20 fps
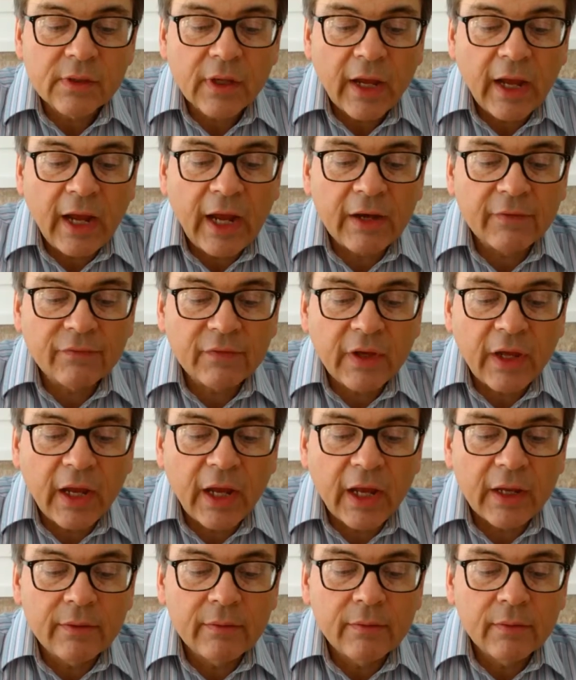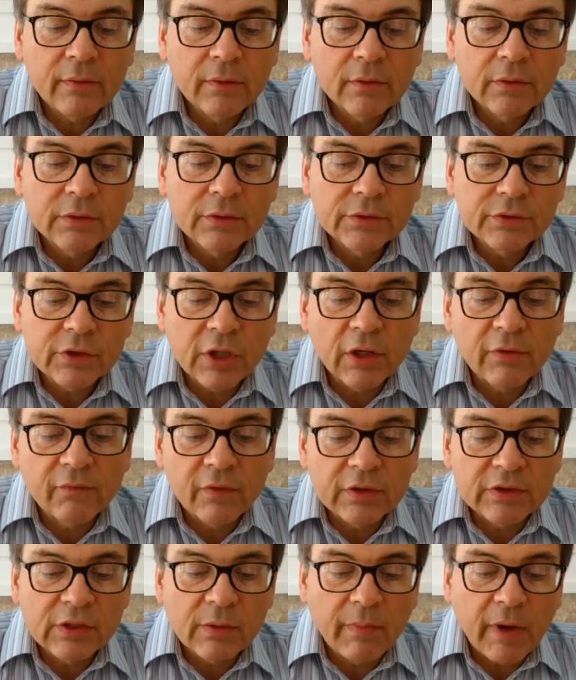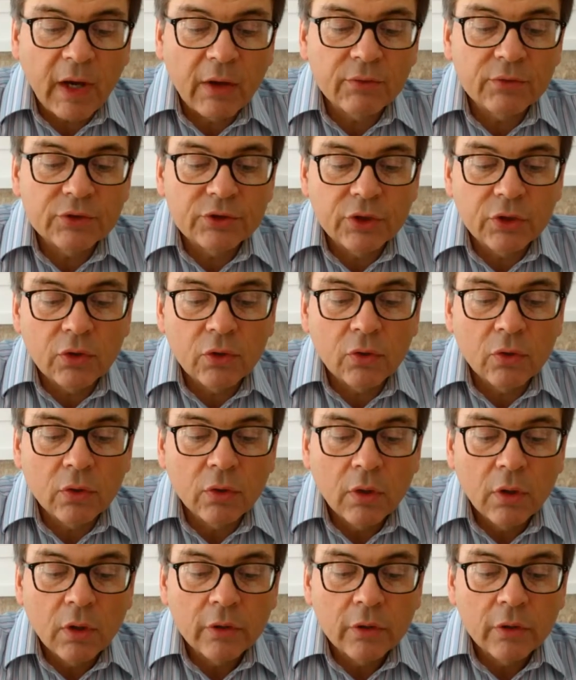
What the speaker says: half can, servings about 2.